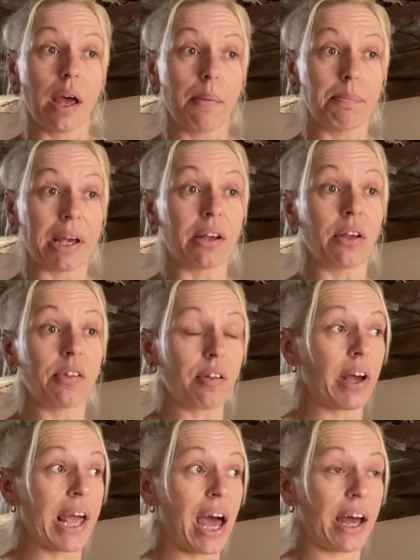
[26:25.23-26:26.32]
because
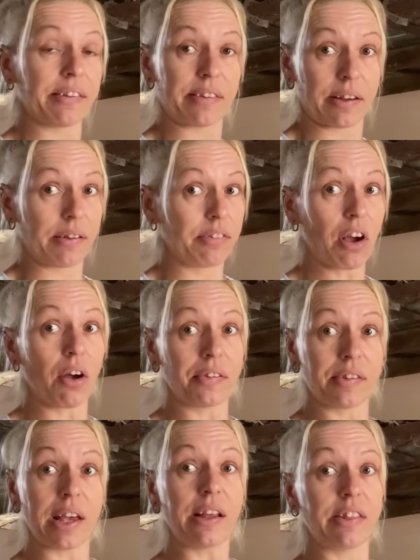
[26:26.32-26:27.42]
I had
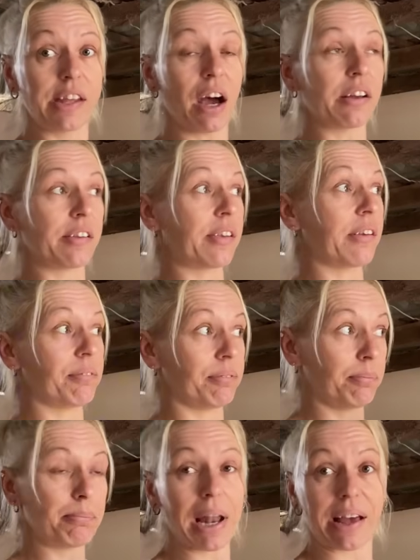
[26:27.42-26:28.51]
Darcy, the young
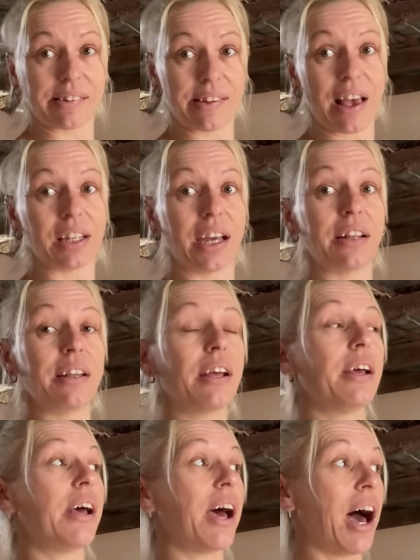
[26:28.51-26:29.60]
black stallion,
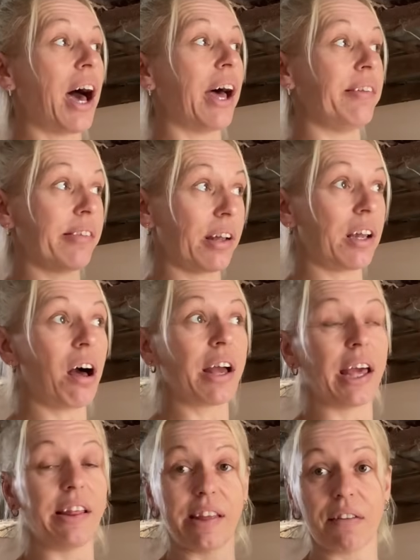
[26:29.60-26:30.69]
and
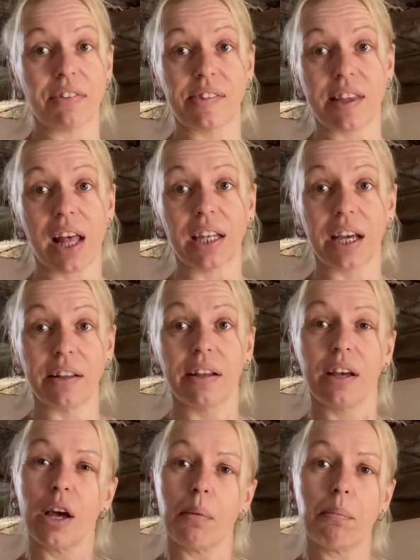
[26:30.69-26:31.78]
Lucky, the other stallion.
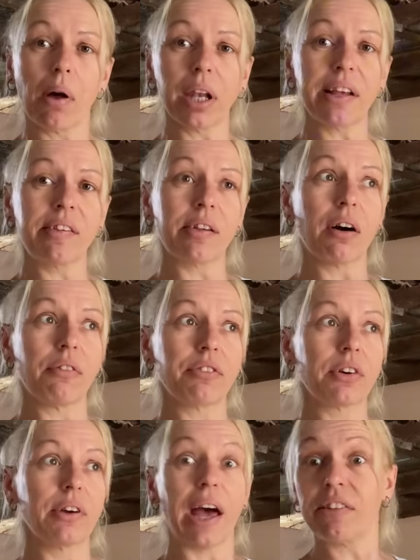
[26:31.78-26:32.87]
Molly
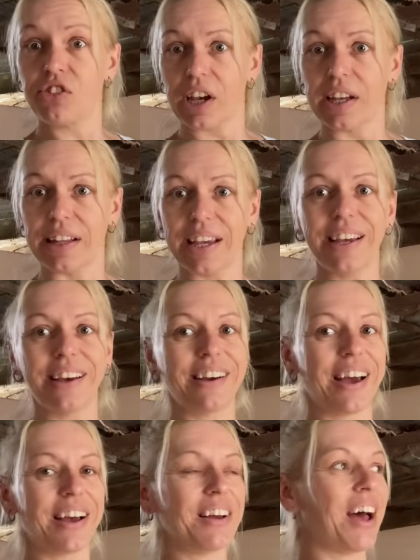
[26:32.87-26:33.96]
and Jeannie,
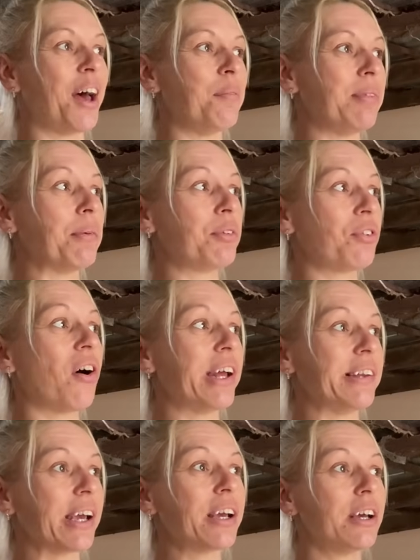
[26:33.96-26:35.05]
that was
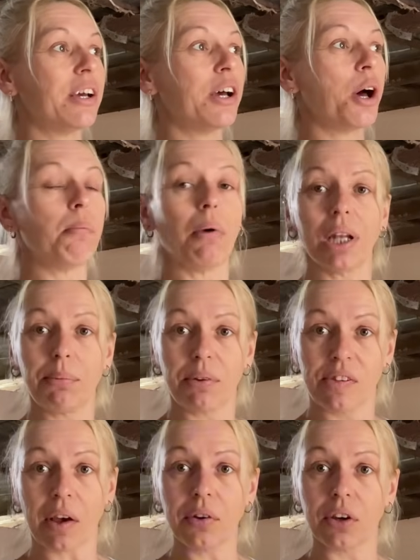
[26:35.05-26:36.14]
riding. Molly was
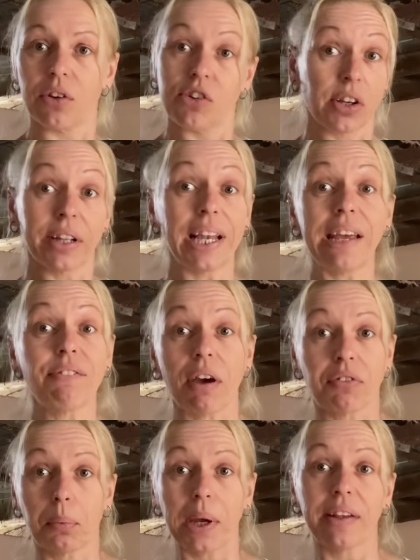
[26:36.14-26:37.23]
so good you could leave her
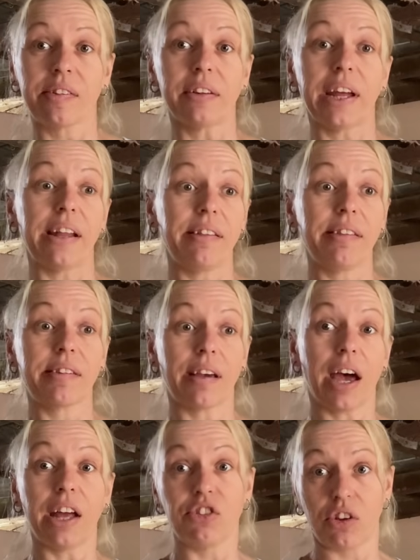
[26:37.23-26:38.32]
for weeks on end
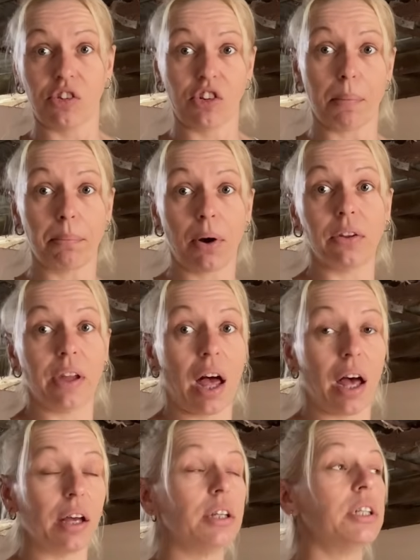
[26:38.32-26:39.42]
and just jump on her.